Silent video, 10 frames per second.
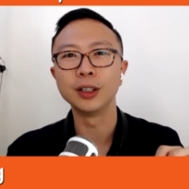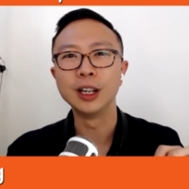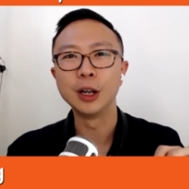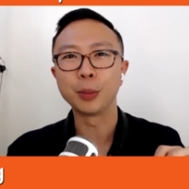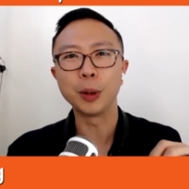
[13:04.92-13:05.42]

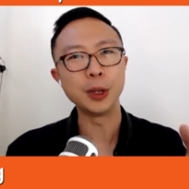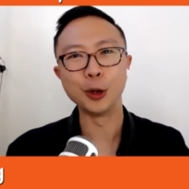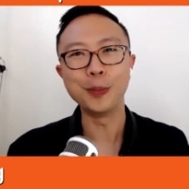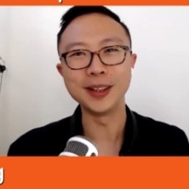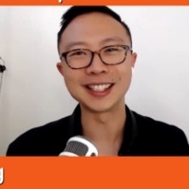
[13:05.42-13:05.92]
probably your
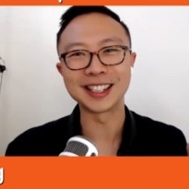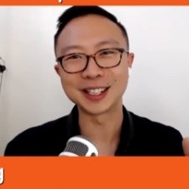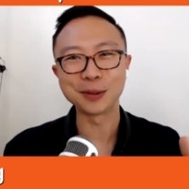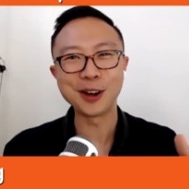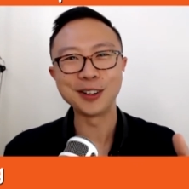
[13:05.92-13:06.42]
business as
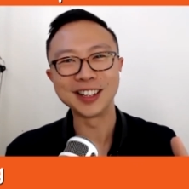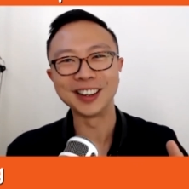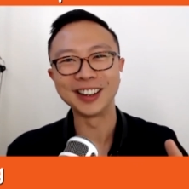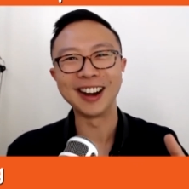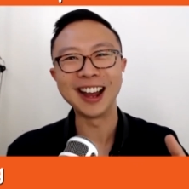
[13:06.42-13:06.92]
well,
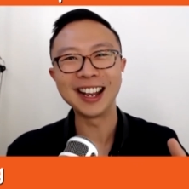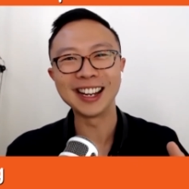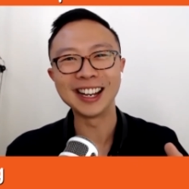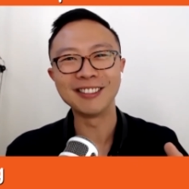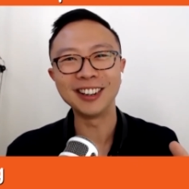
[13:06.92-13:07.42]
Tony, right?
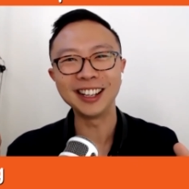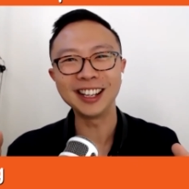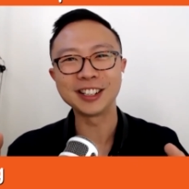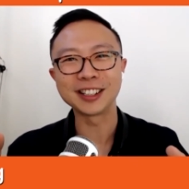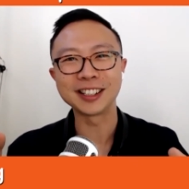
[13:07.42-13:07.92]
And really
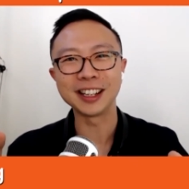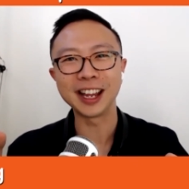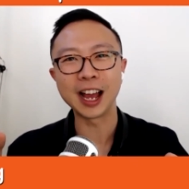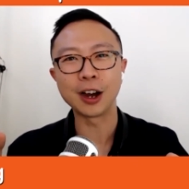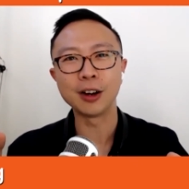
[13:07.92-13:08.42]
just seeing
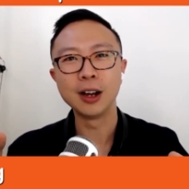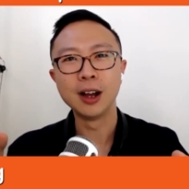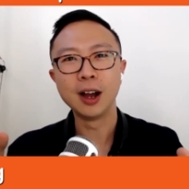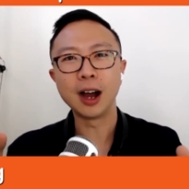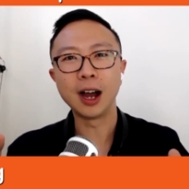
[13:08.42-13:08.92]
how
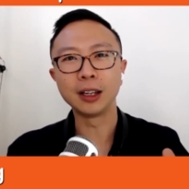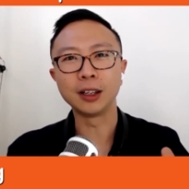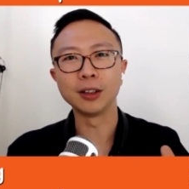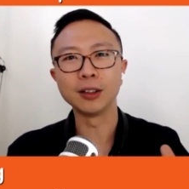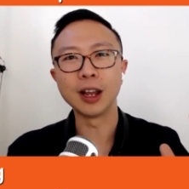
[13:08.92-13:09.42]
I
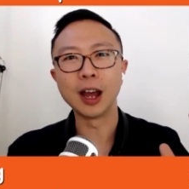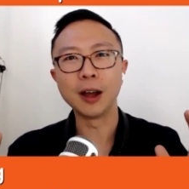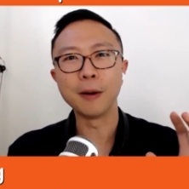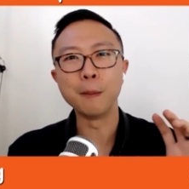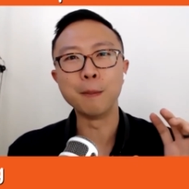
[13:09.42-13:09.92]
could
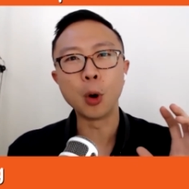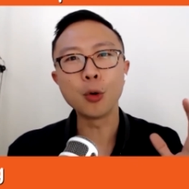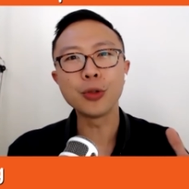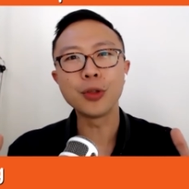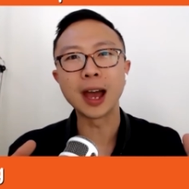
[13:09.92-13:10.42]

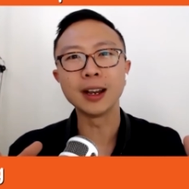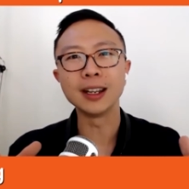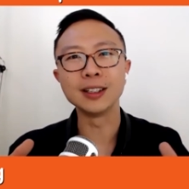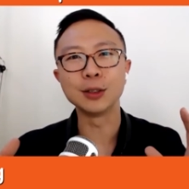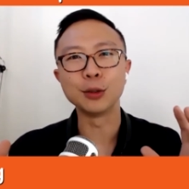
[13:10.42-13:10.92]
mold that
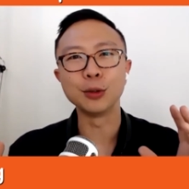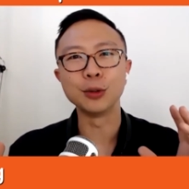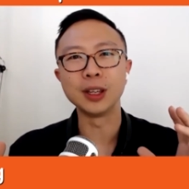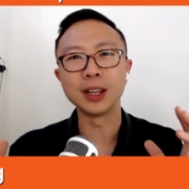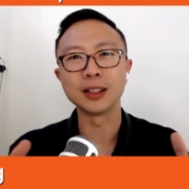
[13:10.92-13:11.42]
into
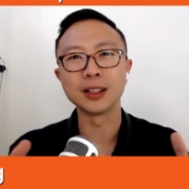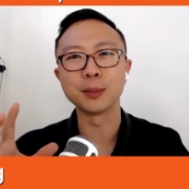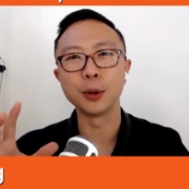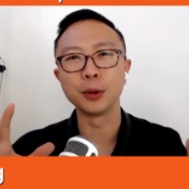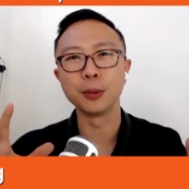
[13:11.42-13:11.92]
the
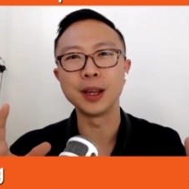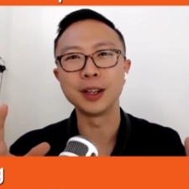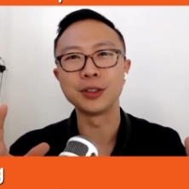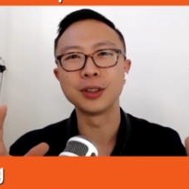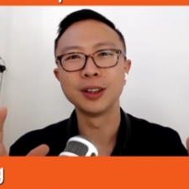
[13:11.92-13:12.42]
unspoken
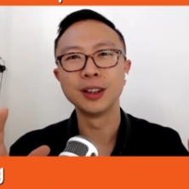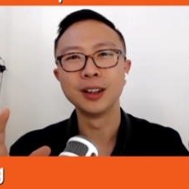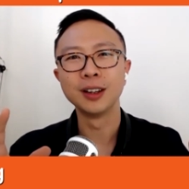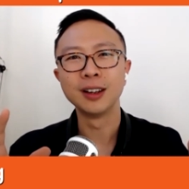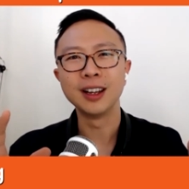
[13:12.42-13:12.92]
pitch.
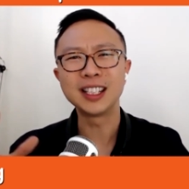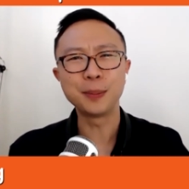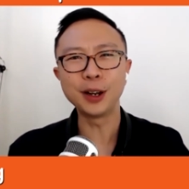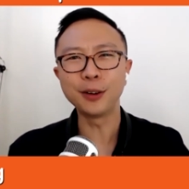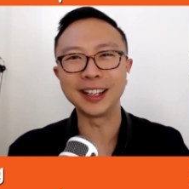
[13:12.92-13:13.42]
It's a
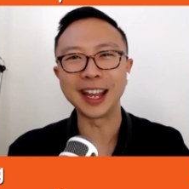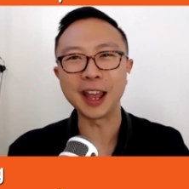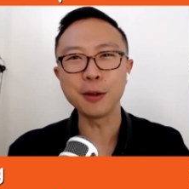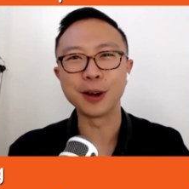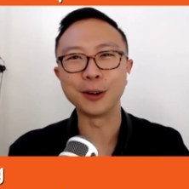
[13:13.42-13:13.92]
bit of a
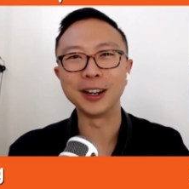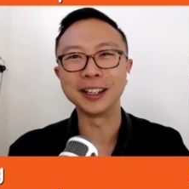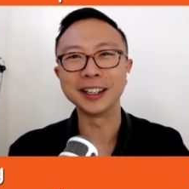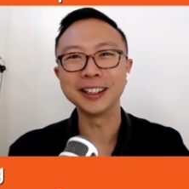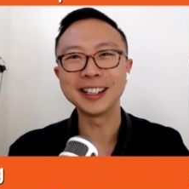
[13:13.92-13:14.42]
game, I
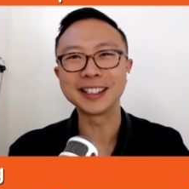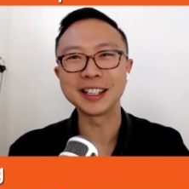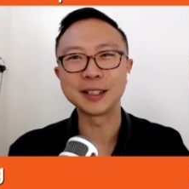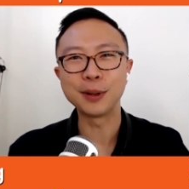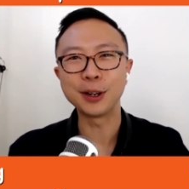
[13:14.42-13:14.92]
reckon.
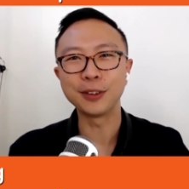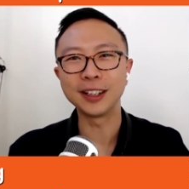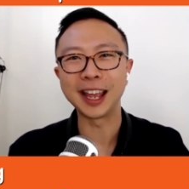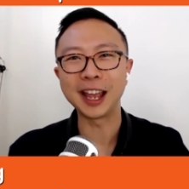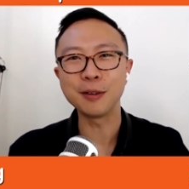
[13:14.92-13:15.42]
It's a bit of a
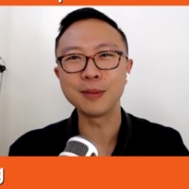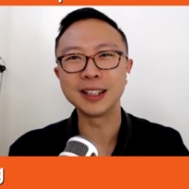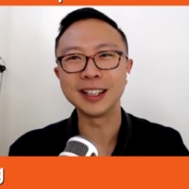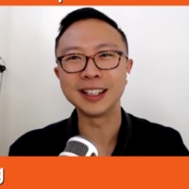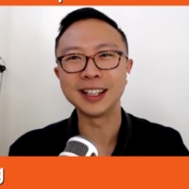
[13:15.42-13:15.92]
game
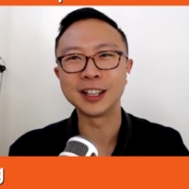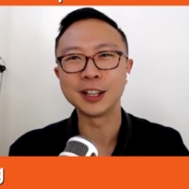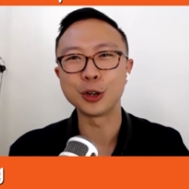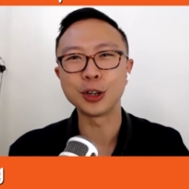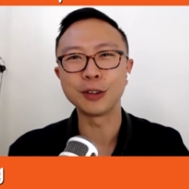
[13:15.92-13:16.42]
in the
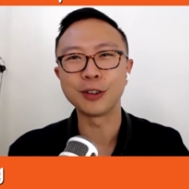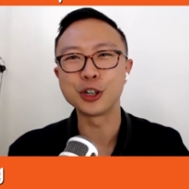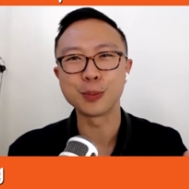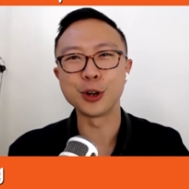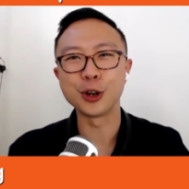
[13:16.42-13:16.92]
journey of
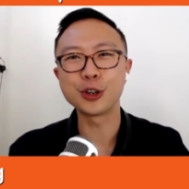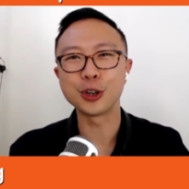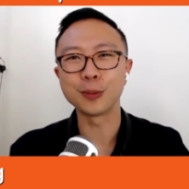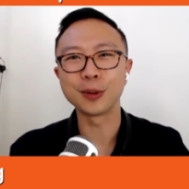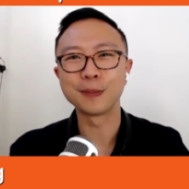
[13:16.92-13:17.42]

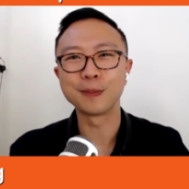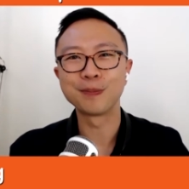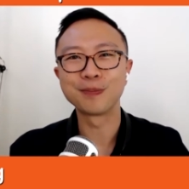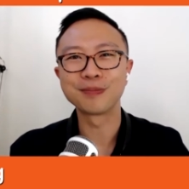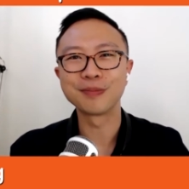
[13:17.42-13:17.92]
entrepreneurship.
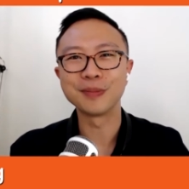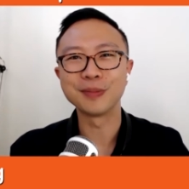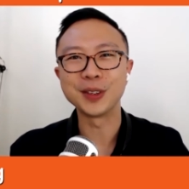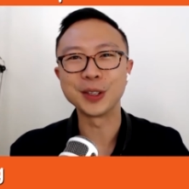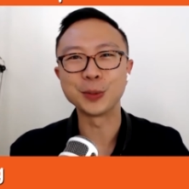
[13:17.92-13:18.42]

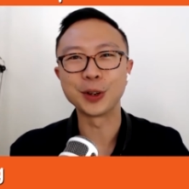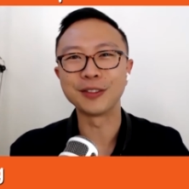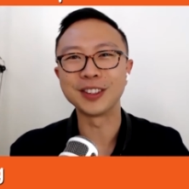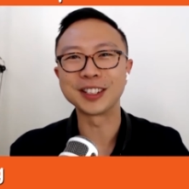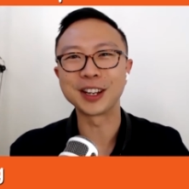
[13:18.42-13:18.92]
It's what I've discovered.